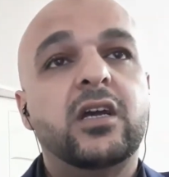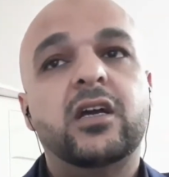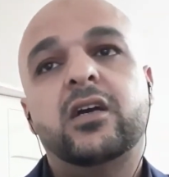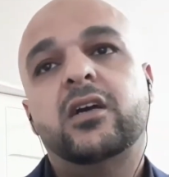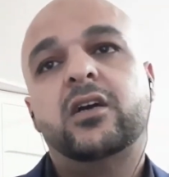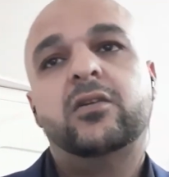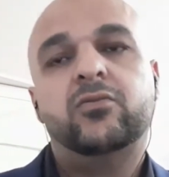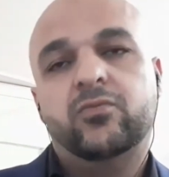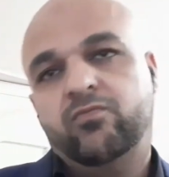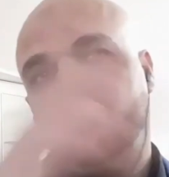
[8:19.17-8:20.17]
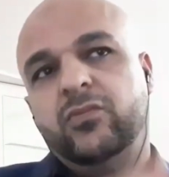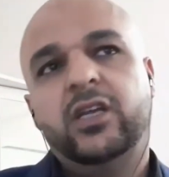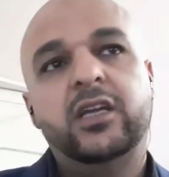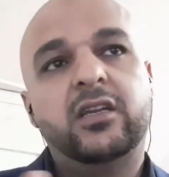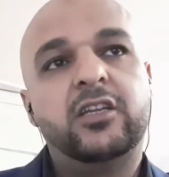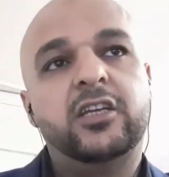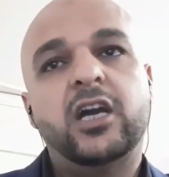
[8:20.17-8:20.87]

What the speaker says: the